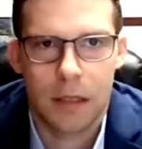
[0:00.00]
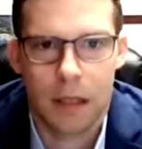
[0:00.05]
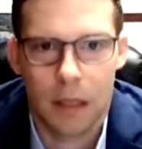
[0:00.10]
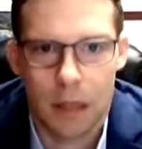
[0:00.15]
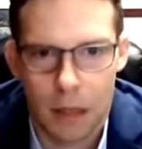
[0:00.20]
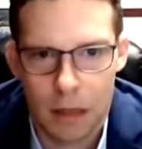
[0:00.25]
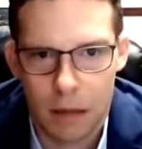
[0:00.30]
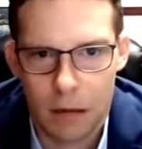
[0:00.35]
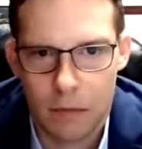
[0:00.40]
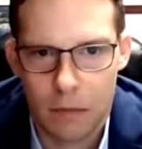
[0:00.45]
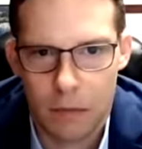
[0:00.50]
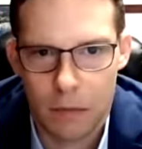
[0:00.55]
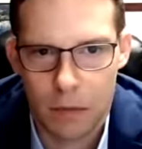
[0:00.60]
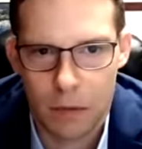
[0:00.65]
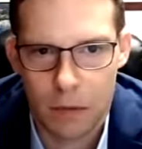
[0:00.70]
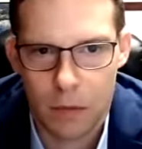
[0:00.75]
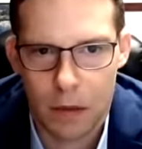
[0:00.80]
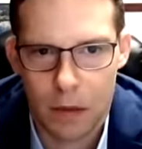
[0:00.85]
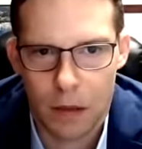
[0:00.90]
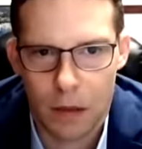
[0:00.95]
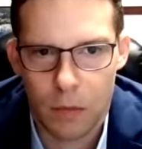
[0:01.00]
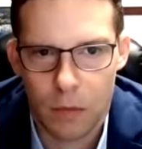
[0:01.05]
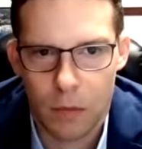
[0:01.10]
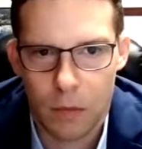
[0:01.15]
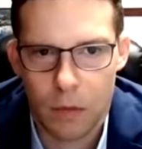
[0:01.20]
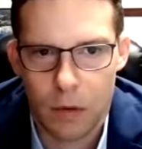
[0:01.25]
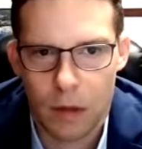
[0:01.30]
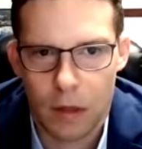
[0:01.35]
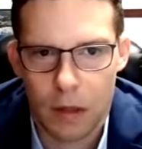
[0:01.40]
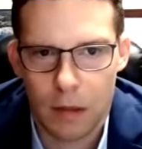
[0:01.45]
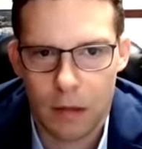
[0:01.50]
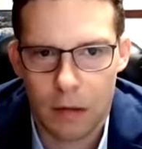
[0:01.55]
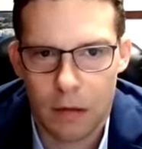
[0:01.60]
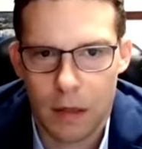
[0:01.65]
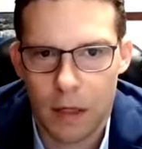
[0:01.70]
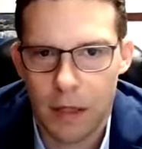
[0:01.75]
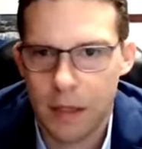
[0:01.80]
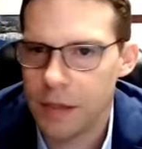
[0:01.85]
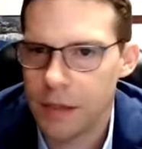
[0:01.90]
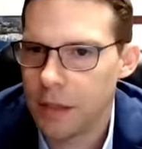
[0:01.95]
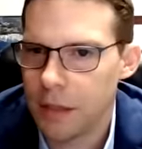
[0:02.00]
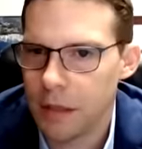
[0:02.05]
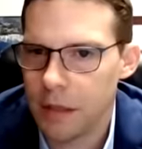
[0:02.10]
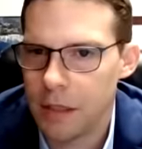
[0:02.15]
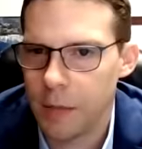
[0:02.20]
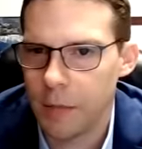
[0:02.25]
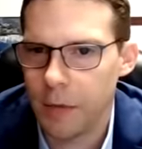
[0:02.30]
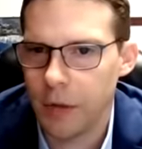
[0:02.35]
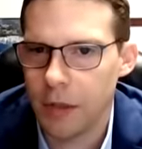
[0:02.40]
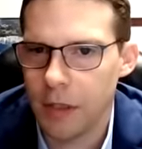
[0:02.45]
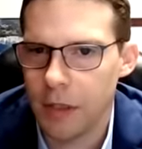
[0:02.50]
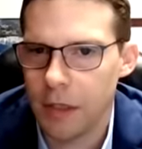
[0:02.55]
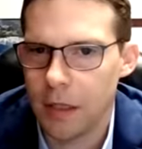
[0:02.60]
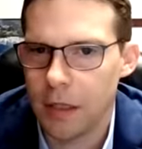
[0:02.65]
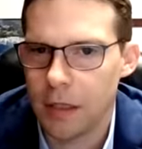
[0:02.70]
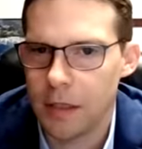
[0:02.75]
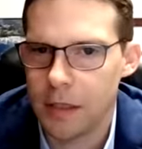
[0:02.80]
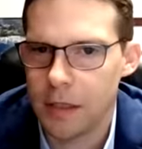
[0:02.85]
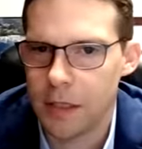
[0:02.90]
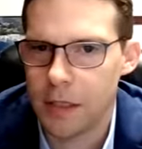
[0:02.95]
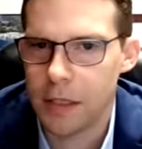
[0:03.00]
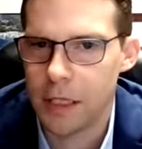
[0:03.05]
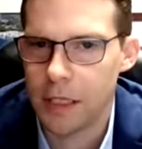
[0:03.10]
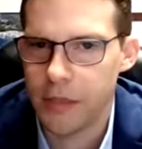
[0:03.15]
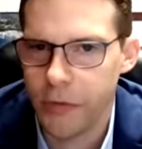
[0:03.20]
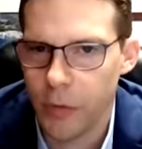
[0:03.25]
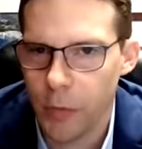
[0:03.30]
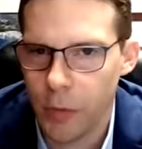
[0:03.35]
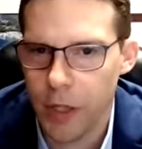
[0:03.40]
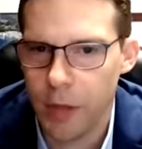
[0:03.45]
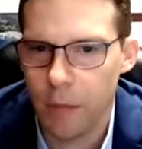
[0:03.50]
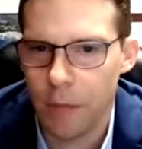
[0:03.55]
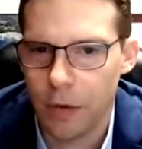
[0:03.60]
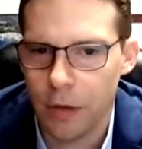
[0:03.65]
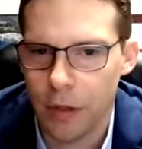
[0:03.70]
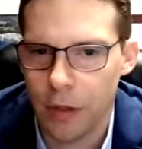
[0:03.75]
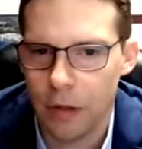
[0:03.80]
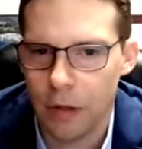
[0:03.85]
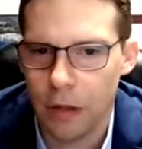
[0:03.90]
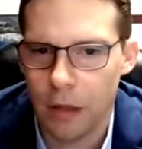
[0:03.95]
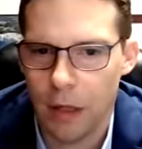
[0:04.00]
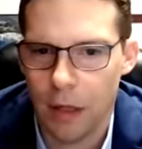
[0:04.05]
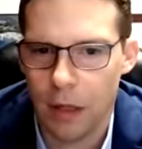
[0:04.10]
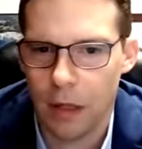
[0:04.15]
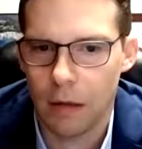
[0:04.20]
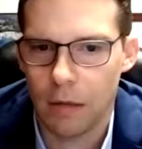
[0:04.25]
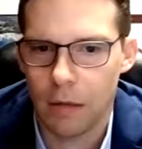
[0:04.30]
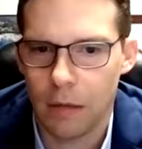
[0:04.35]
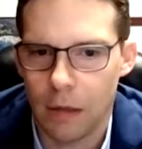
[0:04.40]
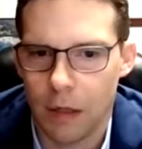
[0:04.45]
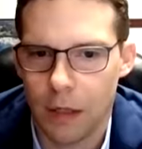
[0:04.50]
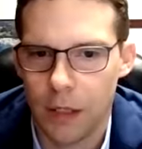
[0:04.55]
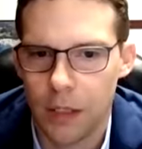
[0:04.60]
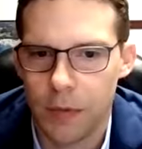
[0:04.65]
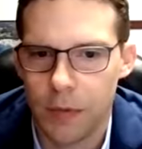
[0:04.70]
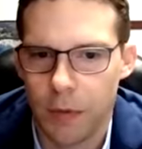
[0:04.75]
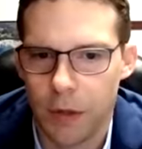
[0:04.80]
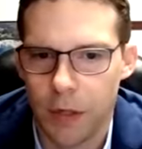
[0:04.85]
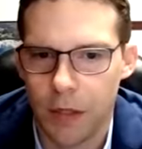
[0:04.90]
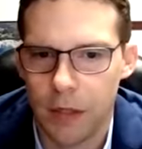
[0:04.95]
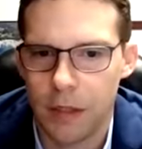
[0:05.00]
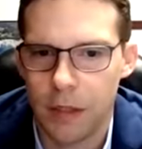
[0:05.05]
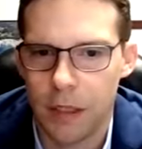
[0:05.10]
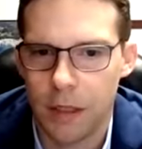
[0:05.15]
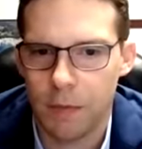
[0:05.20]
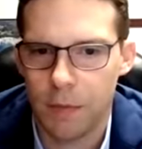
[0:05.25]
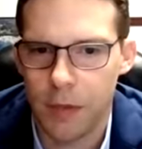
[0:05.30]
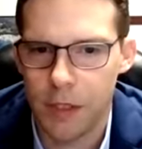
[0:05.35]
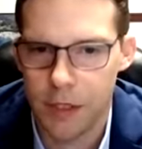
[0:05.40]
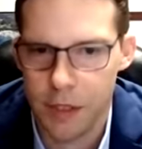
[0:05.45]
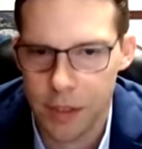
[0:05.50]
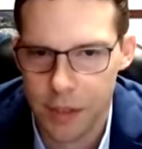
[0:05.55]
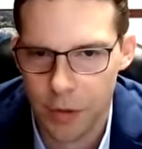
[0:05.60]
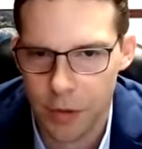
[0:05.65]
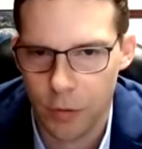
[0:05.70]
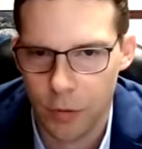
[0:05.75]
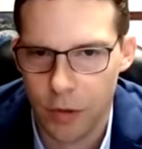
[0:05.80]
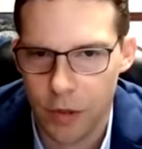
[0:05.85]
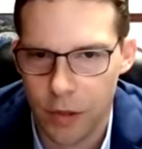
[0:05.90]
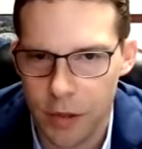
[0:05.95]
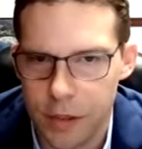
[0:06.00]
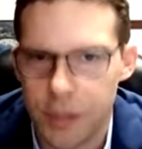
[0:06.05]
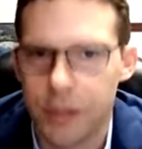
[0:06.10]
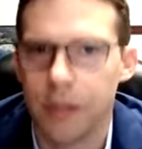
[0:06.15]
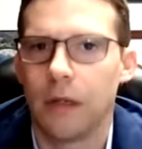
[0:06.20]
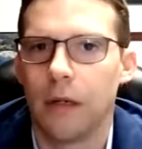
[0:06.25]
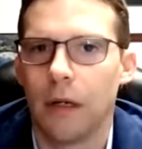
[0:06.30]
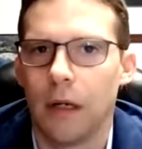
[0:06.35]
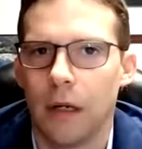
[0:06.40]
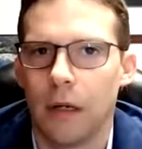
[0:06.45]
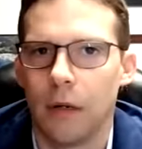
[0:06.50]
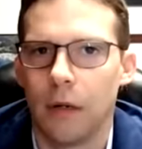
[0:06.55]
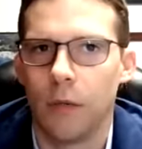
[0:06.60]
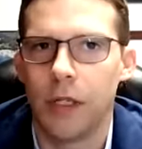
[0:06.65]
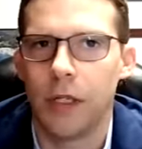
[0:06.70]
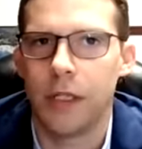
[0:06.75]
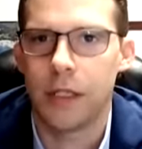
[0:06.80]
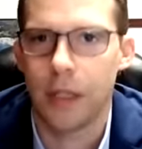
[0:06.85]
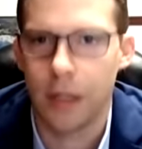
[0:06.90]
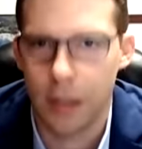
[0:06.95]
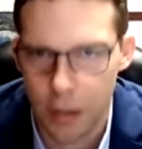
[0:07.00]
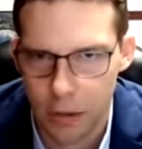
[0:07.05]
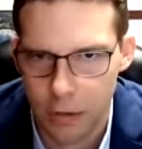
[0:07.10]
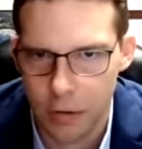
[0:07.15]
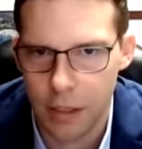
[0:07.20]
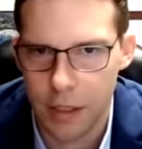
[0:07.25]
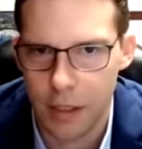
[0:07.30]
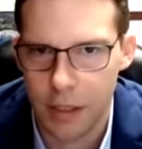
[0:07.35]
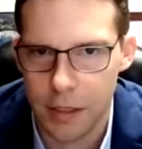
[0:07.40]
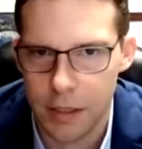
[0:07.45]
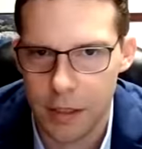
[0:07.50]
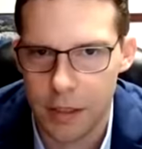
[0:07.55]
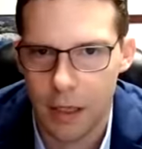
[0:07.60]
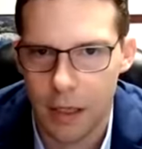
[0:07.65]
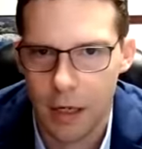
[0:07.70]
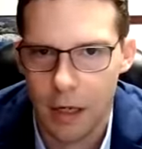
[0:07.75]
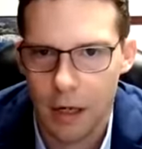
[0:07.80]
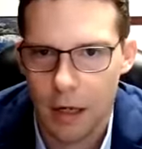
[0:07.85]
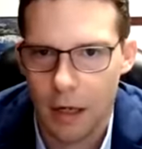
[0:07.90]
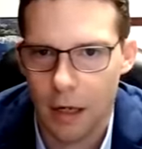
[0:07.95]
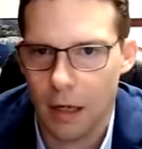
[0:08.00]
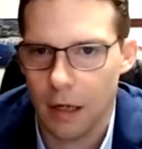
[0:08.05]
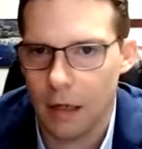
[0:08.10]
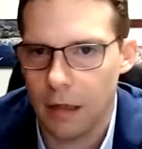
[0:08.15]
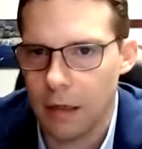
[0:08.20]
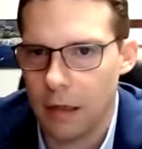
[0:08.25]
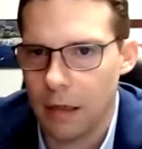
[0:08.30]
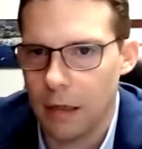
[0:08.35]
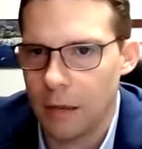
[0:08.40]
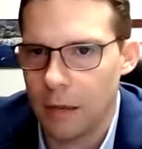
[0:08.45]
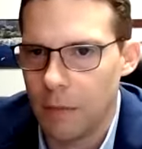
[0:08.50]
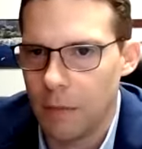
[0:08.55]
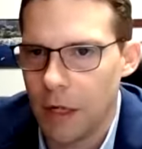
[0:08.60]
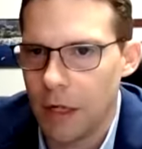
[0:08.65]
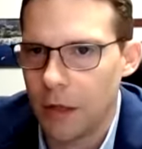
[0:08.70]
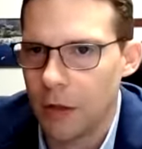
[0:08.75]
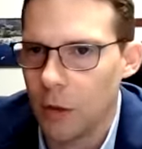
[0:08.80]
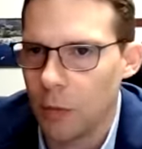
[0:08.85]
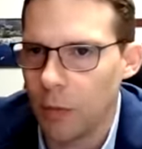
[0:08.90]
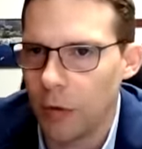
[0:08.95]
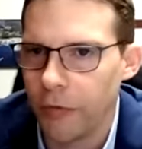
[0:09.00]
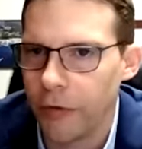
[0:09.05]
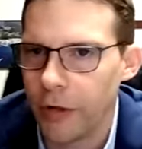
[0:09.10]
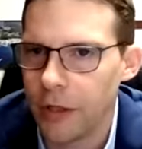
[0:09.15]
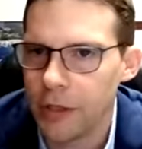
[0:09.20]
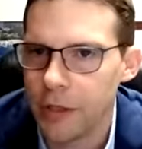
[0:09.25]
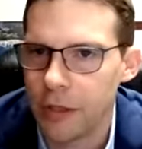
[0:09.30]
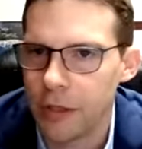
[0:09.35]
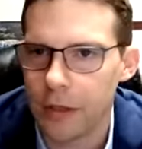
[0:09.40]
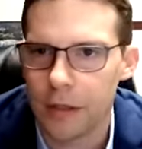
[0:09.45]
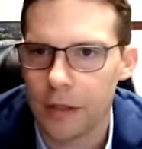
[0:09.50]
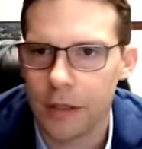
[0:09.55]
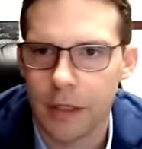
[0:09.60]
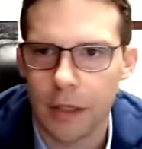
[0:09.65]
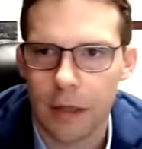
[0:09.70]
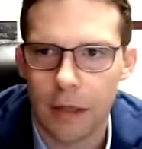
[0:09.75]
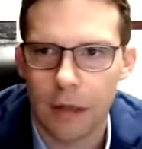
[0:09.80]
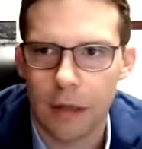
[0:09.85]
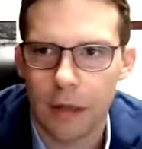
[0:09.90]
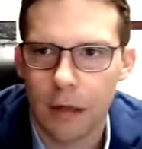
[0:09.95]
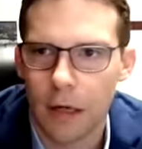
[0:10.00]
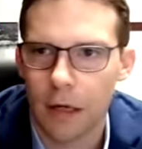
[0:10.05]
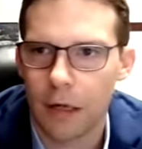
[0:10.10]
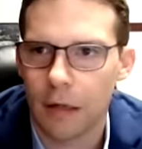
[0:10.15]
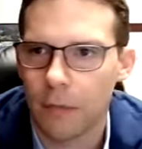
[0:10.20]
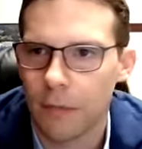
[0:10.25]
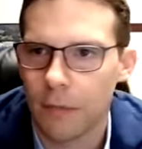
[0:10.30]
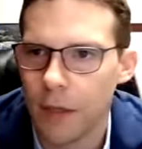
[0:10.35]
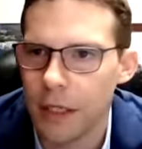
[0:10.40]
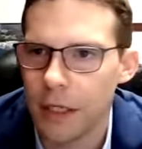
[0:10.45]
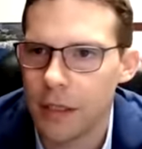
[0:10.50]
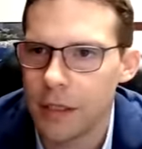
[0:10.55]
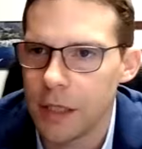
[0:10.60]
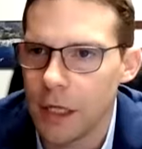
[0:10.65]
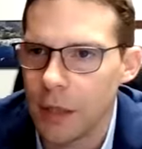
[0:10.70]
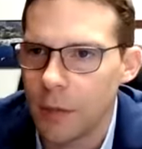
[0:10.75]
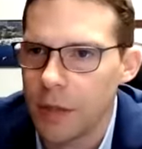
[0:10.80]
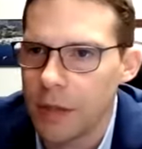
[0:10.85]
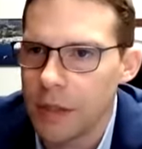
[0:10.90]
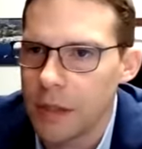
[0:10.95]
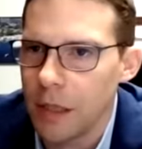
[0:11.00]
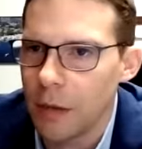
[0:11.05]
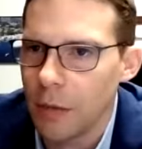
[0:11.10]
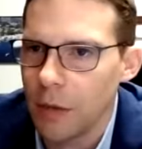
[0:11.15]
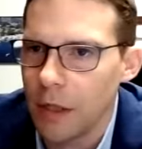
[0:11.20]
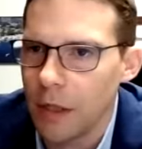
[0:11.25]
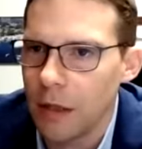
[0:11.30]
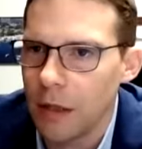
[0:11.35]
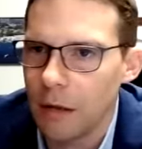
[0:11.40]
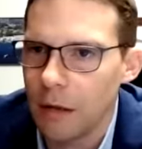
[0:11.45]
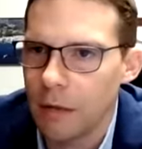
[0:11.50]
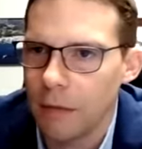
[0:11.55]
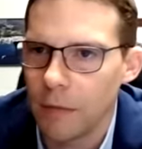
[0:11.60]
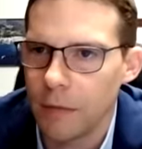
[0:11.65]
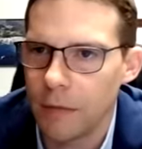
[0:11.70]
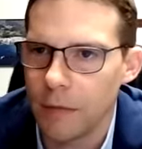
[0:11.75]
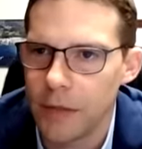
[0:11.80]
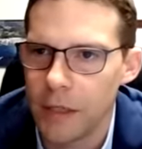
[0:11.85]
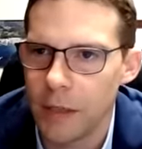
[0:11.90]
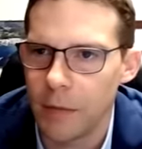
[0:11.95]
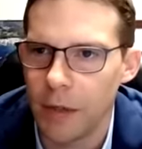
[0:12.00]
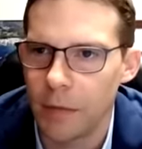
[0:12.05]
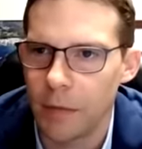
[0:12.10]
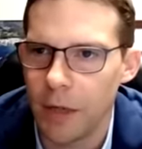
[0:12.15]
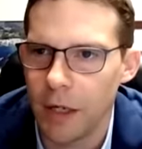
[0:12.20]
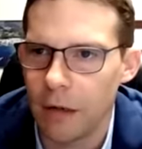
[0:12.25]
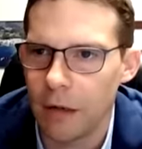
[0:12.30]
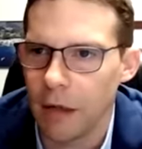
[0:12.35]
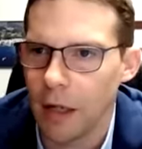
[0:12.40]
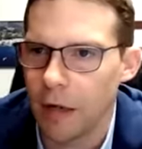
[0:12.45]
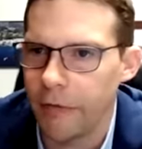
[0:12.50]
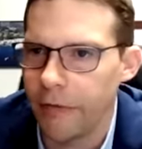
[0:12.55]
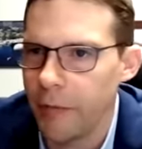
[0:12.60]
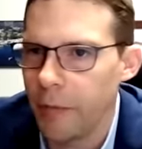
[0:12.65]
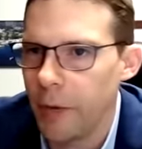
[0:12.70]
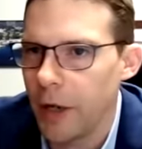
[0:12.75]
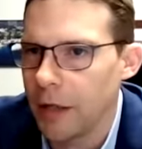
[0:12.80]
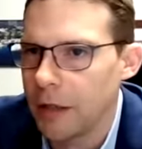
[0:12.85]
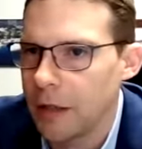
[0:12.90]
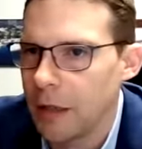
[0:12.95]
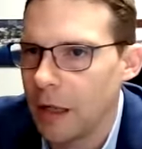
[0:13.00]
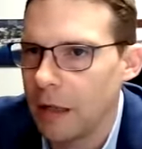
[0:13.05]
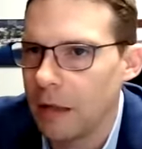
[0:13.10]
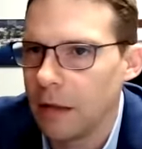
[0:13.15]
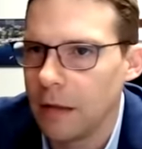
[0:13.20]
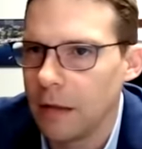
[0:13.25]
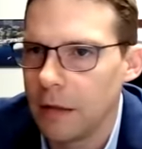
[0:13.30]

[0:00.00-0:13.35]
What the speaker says: our clients are typically successful people, large part business owners, retirees, and medical professionals are our main segments that we seem to make a lot of impact on.